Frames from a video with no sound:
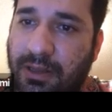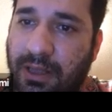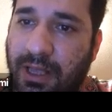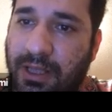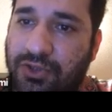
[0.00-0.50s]

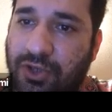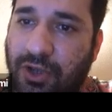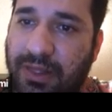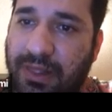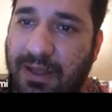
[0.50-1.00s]
and
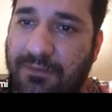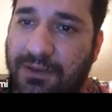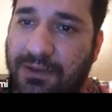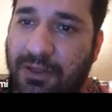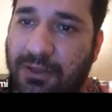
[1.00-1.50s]
just
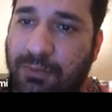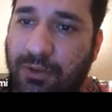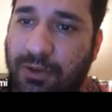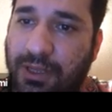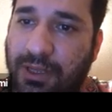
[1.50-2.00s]
after this
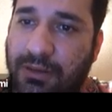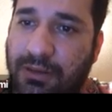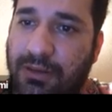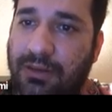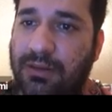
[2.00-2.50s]
point,
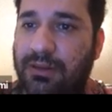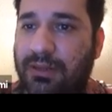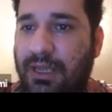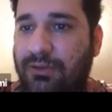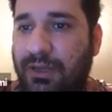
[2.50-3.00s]

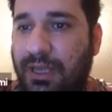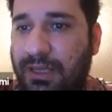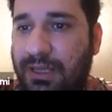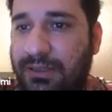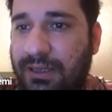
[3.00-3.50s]
then you
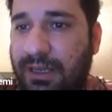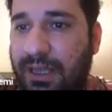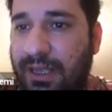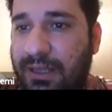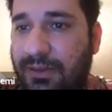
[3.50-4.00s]
get
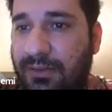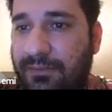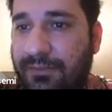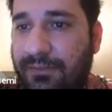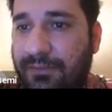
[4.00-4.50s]
negative
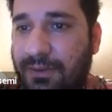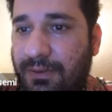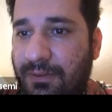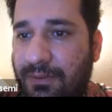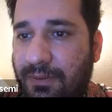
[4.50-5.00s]

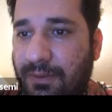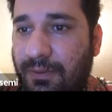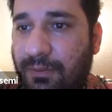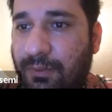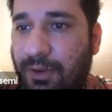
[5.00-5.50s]

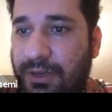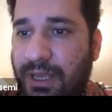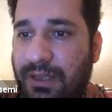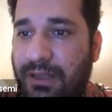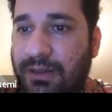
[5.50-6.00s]

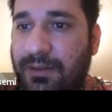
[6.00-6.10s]
1K.